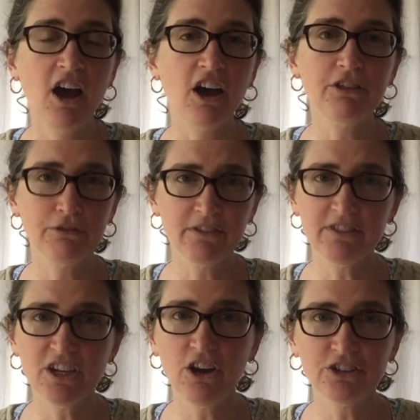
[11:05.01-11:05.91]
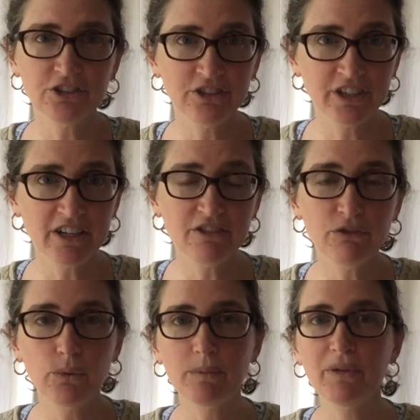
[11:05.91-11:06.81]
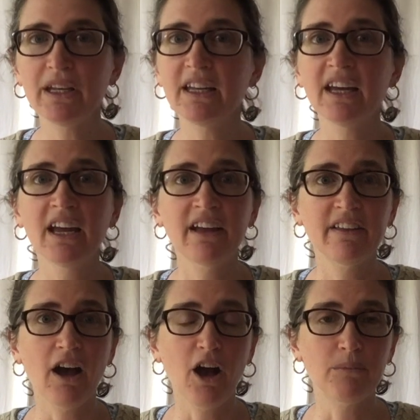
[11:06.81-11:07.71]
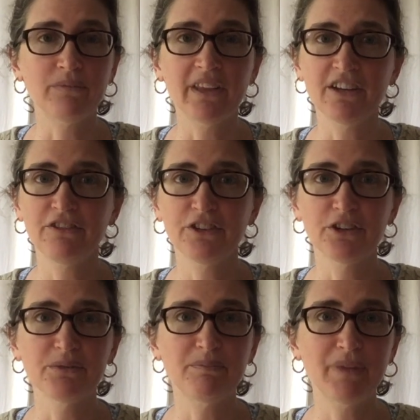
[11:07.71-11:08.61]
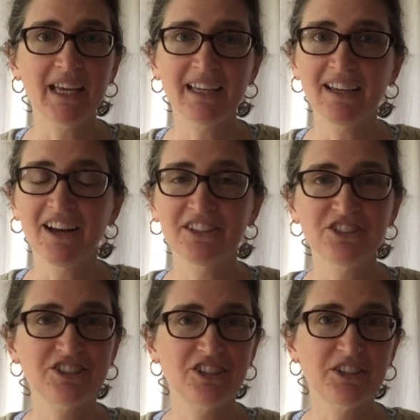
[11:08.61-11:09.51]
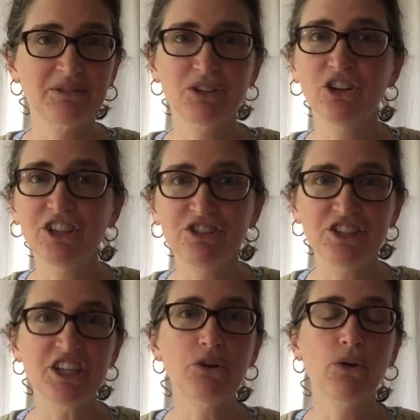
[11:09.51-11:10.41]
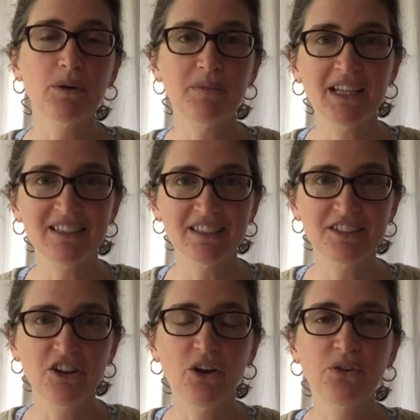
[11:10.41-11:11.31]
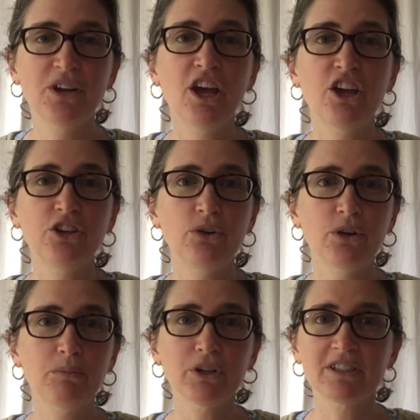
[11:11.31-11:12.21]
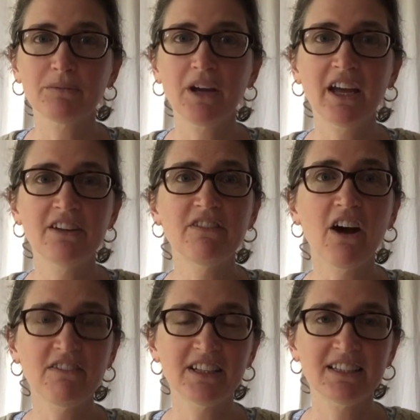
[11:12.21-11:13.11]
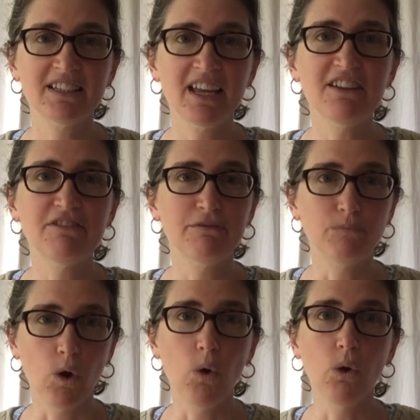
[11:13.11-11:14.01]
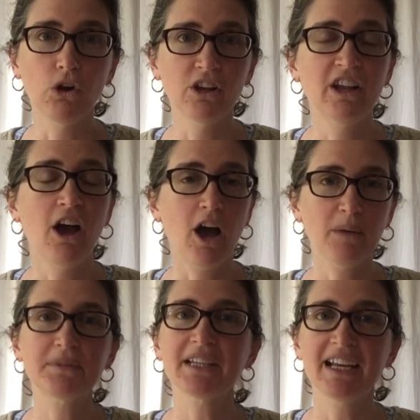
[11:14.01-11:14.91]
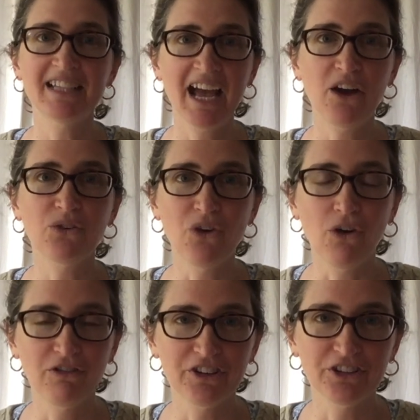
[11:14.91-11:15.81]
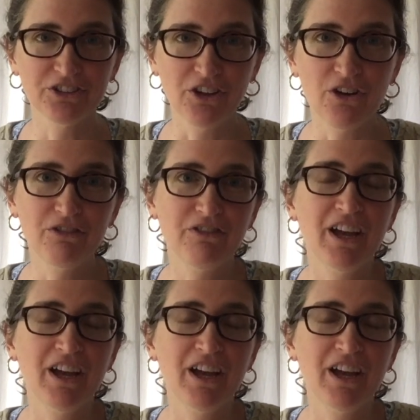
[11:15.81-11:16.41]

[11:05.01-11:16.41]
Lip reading: A thrifty alternative would be that if you're baking on just a cookie sheet or a pizza stone, you could put some kind of oven-safe bowl upside down over your loaf,